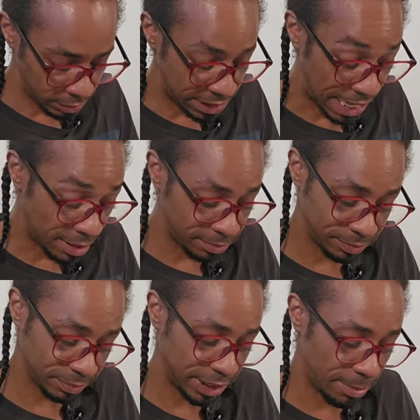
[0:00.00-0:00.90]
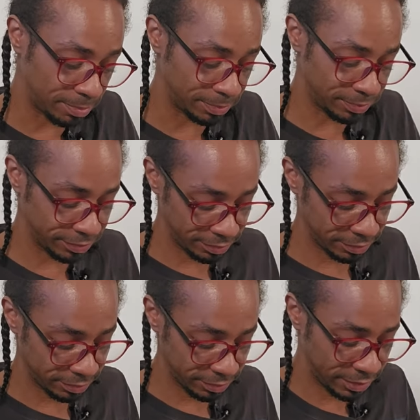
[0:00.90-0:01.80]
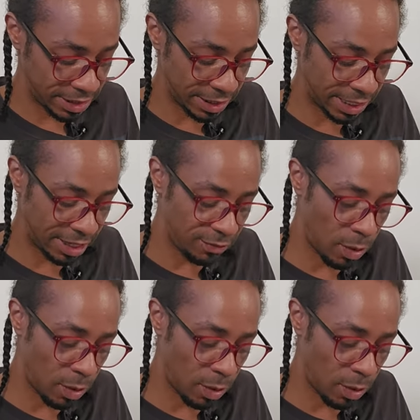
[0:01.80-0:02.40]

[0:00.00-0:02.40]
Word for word: Damn, yep, to the King of